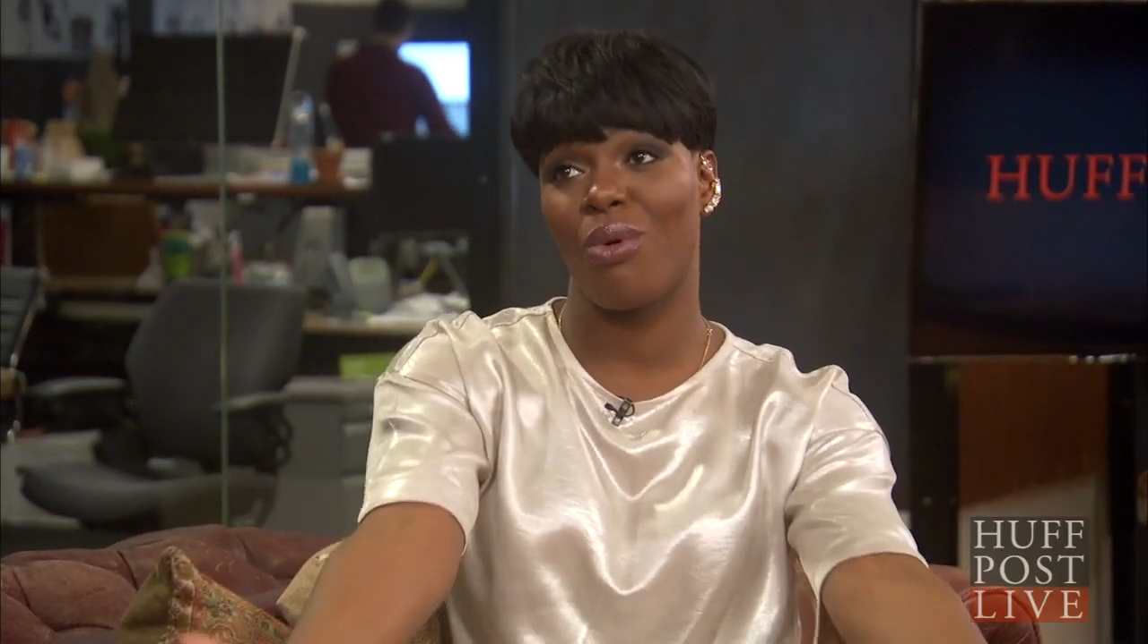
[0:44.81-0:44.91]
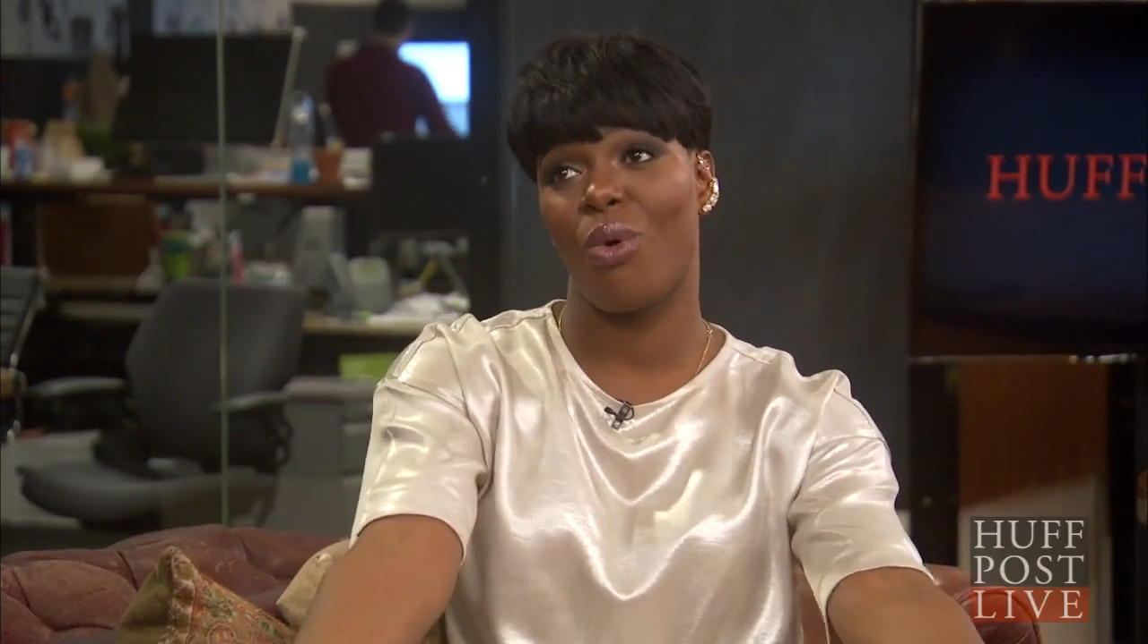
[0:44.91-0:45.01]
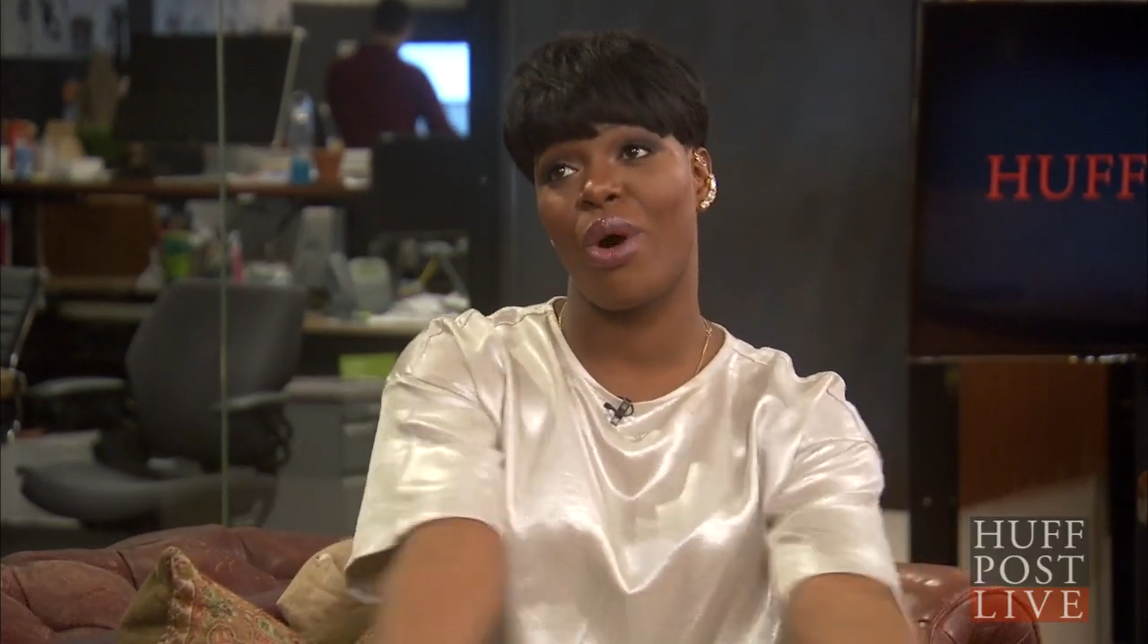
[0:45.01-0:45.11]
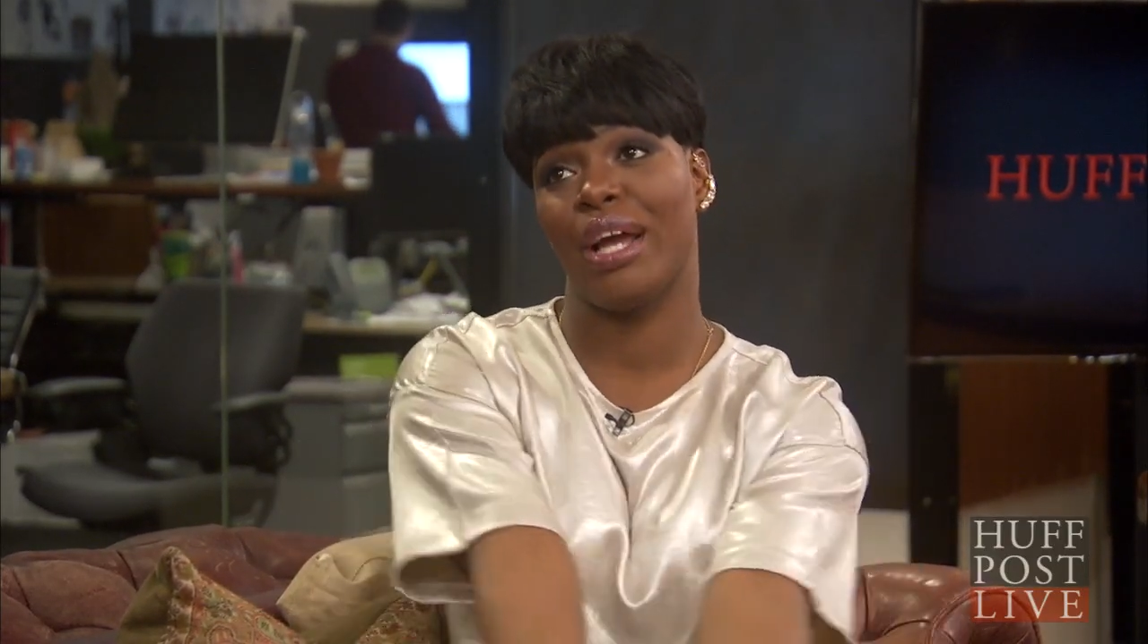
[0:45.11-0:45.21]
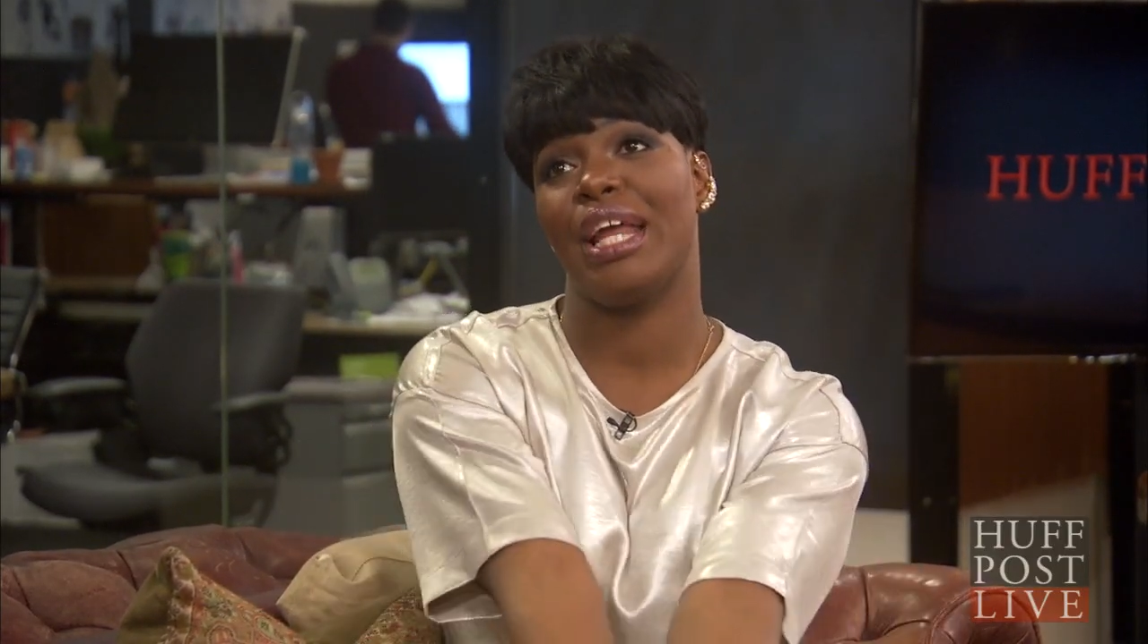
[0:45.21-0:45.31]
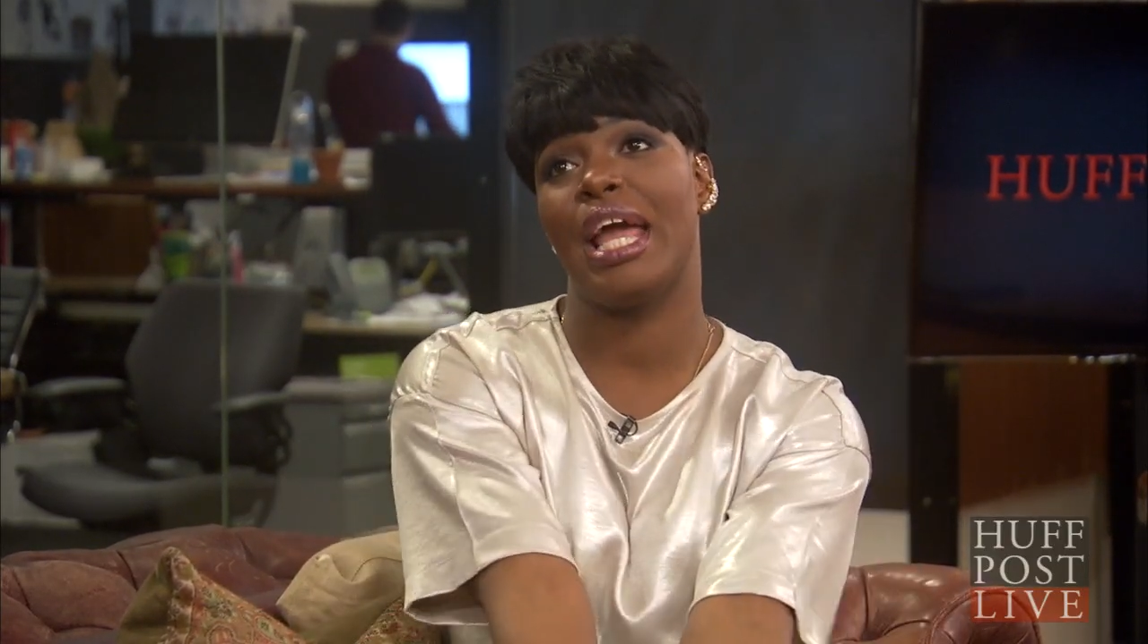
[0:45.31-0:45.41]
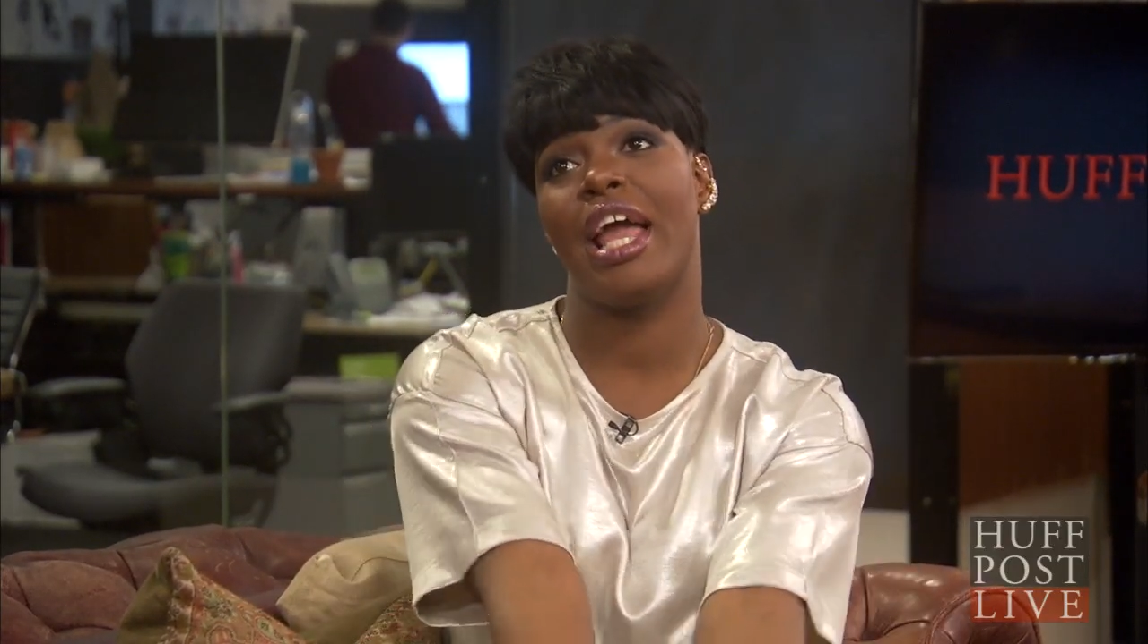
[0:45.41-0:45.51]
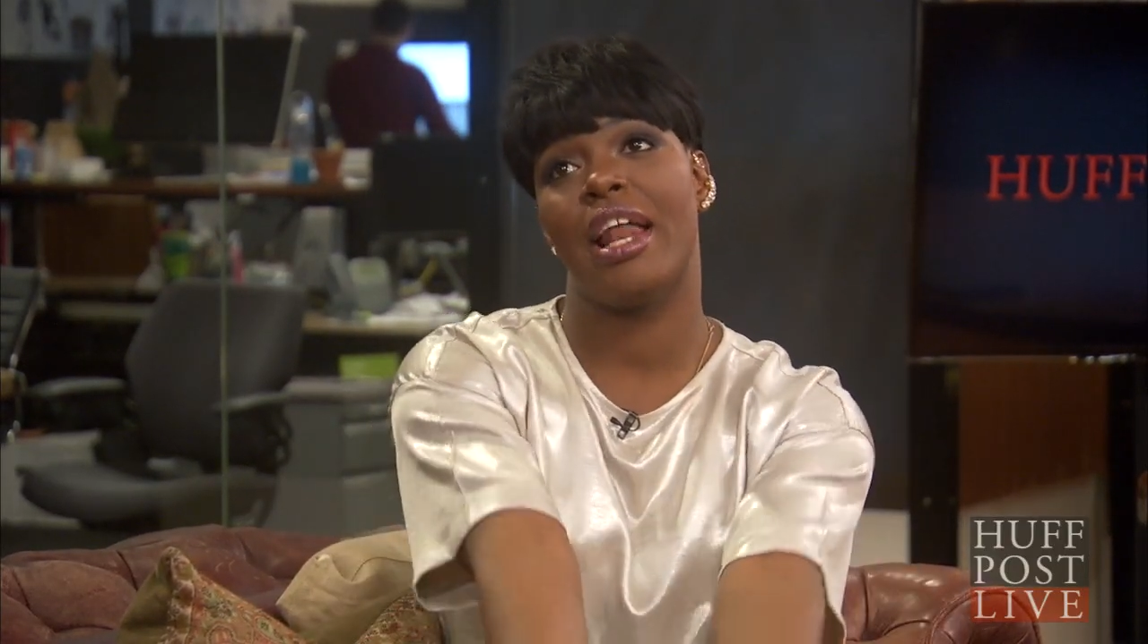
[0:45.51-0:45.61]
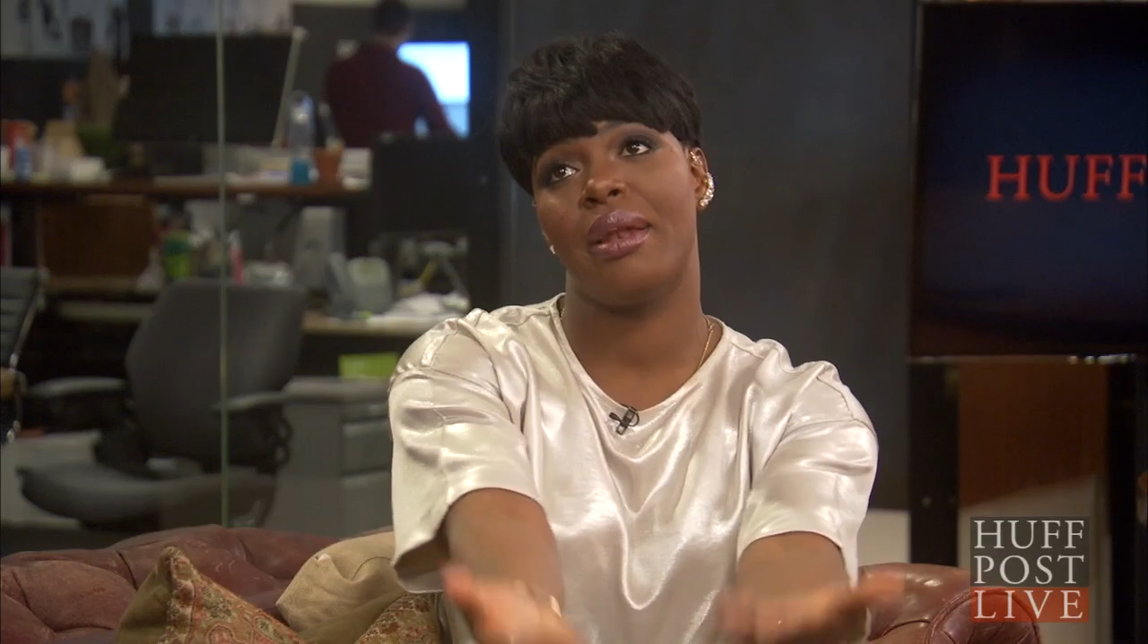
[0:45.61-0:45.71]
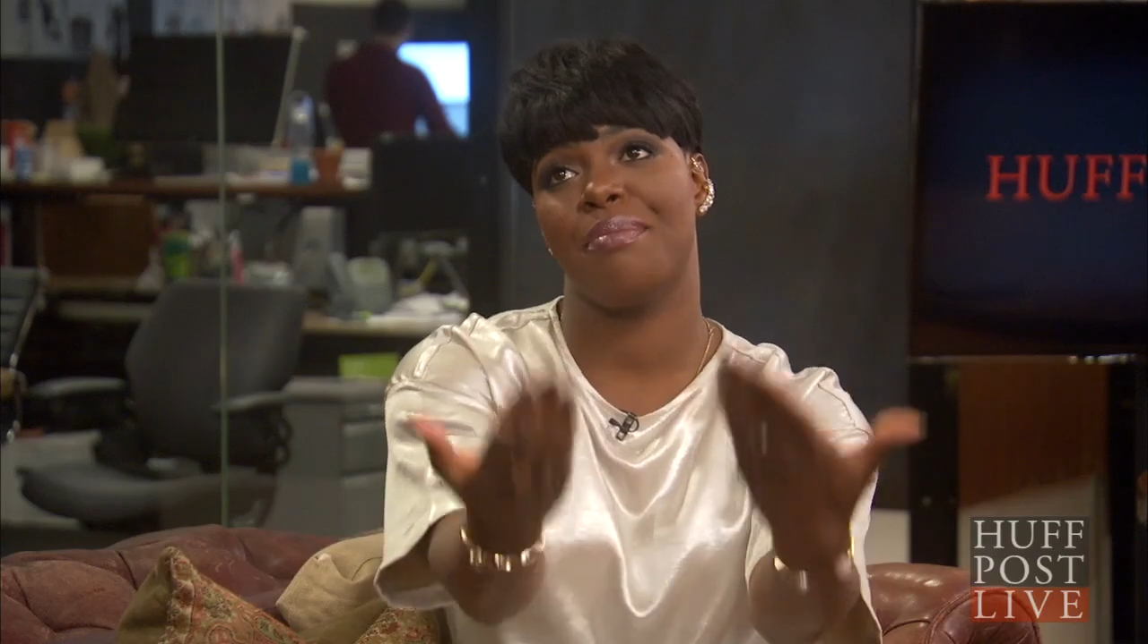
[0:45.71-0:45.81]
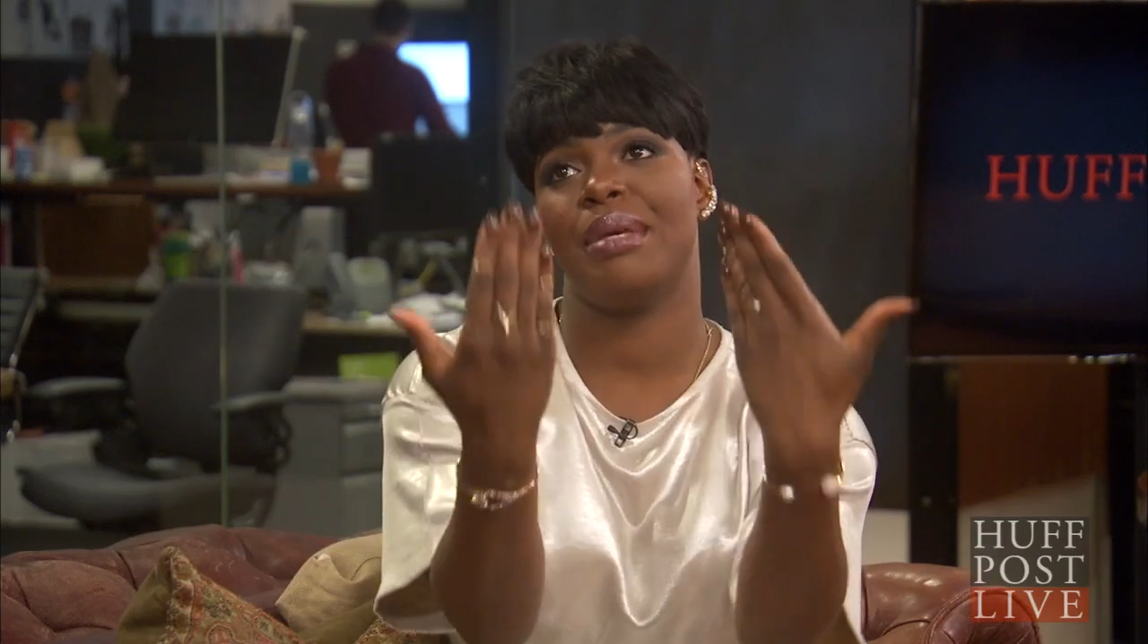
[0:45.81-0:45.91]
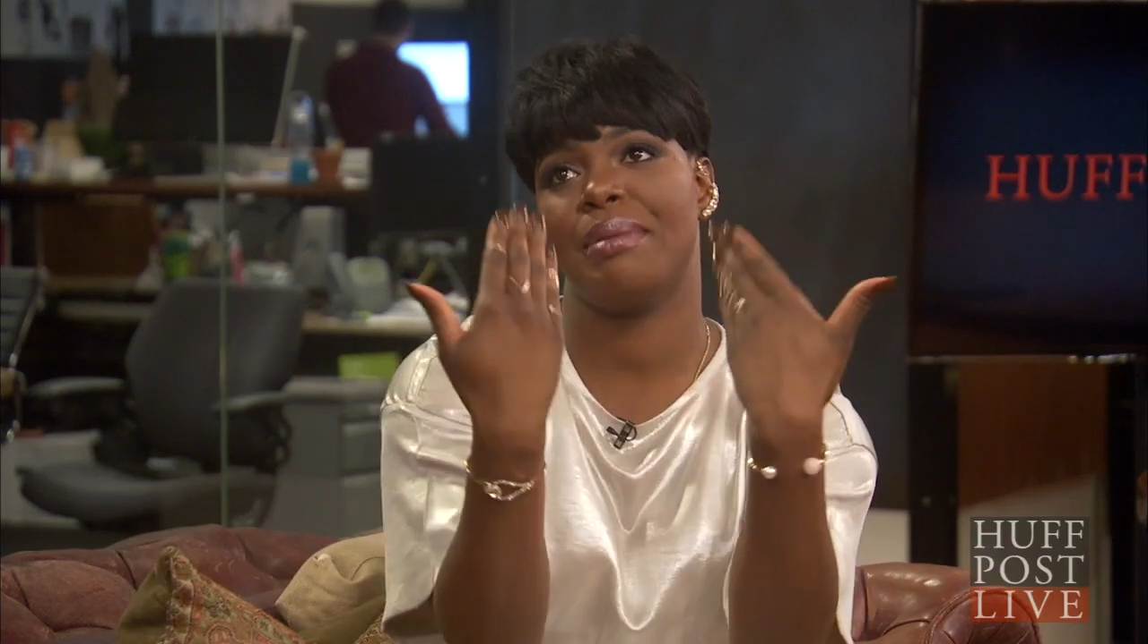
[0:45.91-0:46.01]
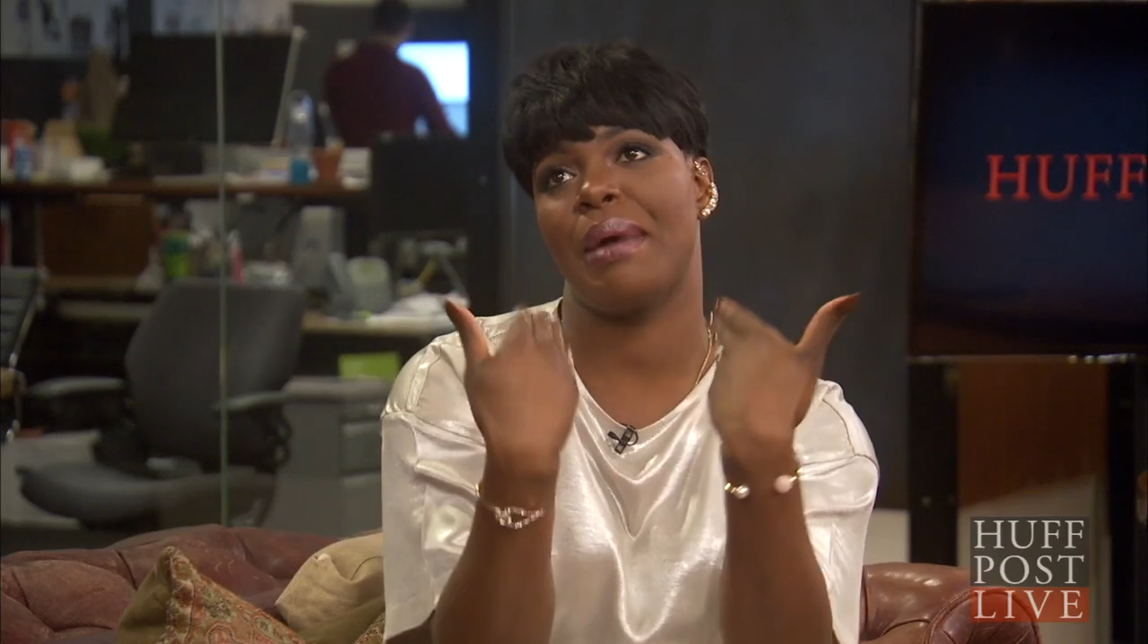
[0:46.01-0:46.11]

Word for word: on and be